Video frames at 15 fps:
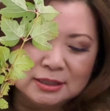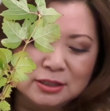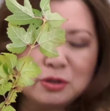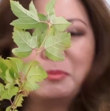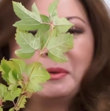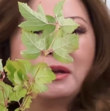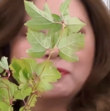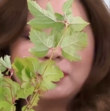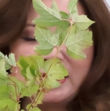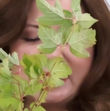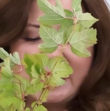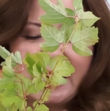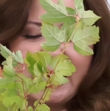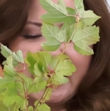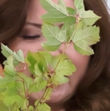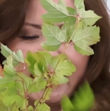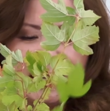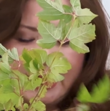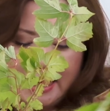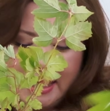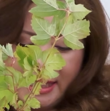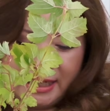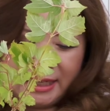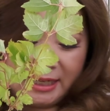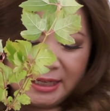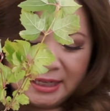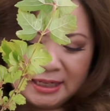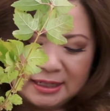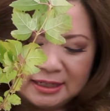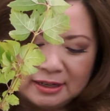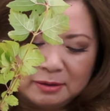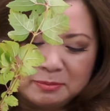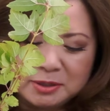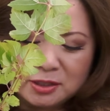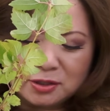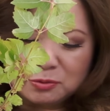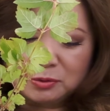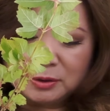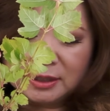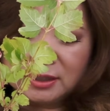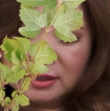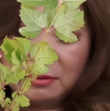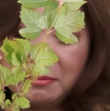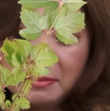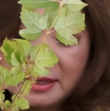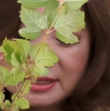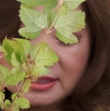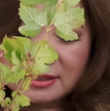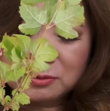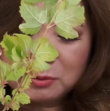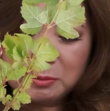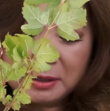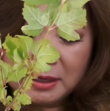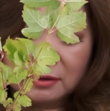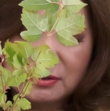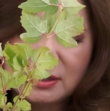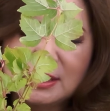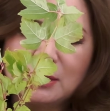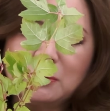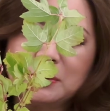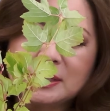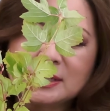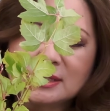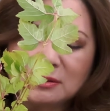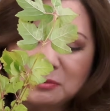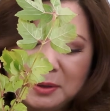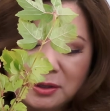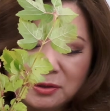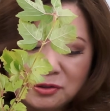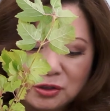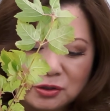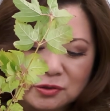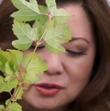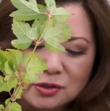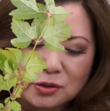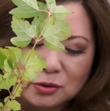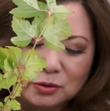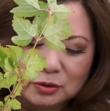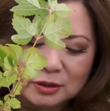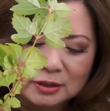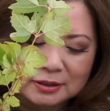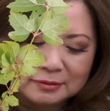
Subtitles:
swimming every day, and I'm just really going to miss swimming every day once the weather turns cold.